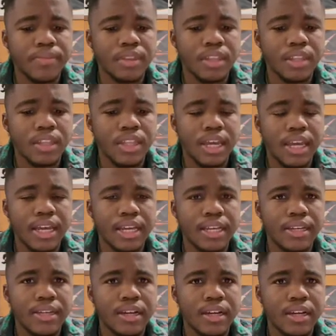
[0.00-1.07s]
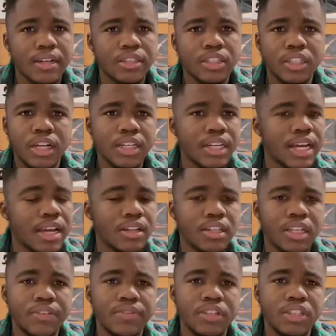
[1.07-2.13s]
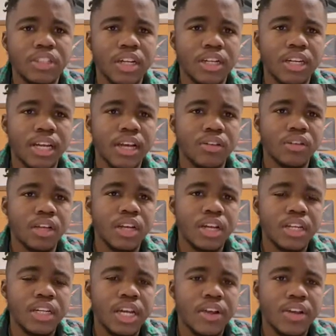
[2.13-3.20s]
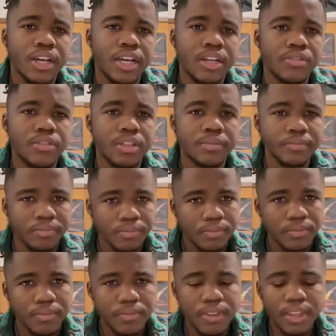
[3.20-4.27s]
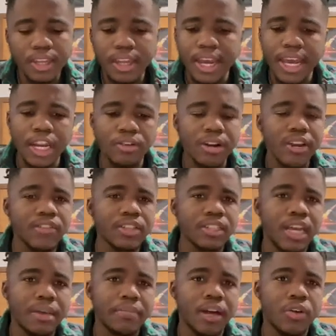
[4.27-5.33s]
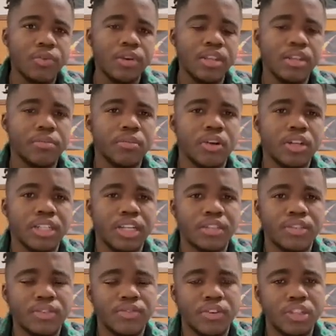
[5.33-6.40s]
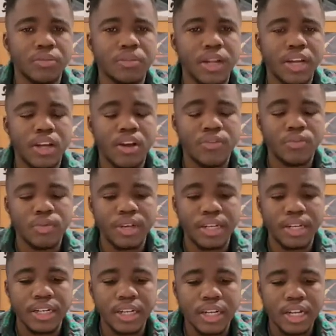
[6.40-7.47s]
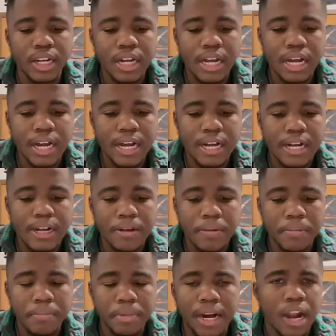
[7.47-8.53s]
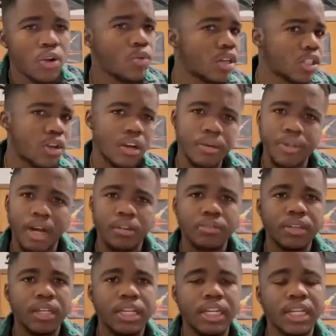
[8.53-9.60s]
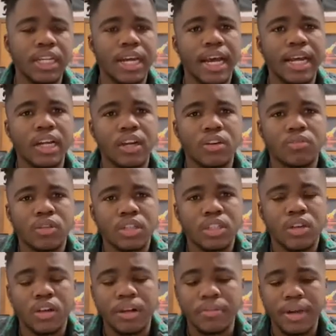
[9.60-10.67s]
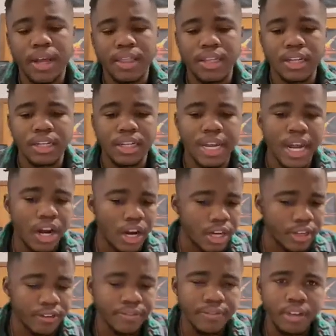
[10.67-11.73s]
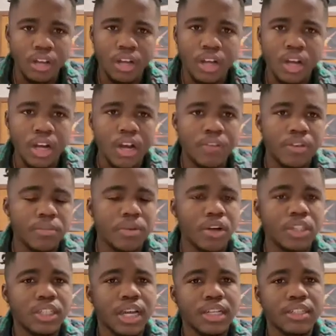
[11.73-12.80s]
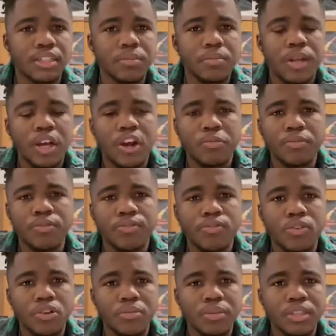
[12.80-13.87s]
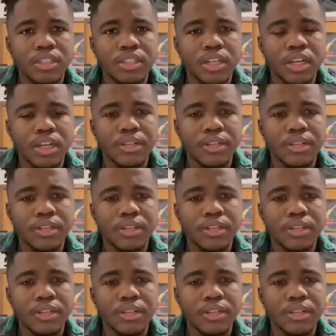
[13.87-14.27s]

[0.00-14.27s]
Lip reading: they the defense shut down Derrick Henry, and the Ravens came out with Lamar Jackson's first playoff win. But I don't want to talk about any of that. I don't want to talk about the narrative of Lamar Jackson's playoff performance. I